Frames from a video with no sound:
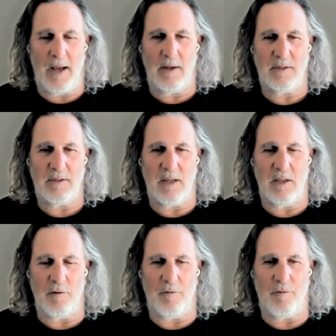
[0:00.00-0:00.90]
open house
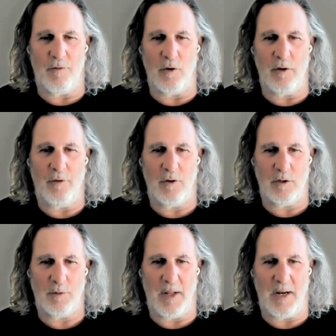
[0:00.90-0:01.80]
in the very
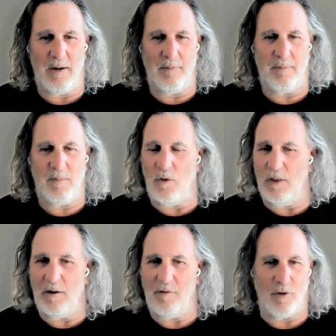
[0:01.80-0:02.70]
first minute
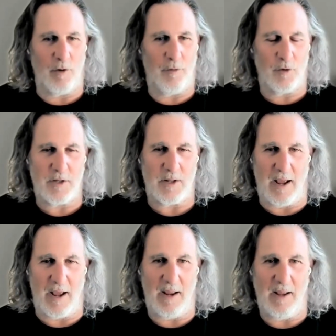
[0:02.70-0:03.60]
on that very
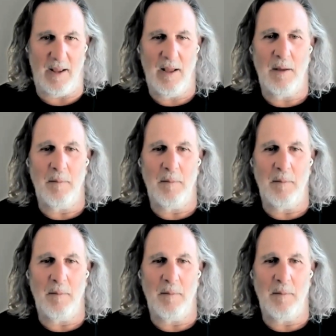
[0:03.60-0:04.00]
first day,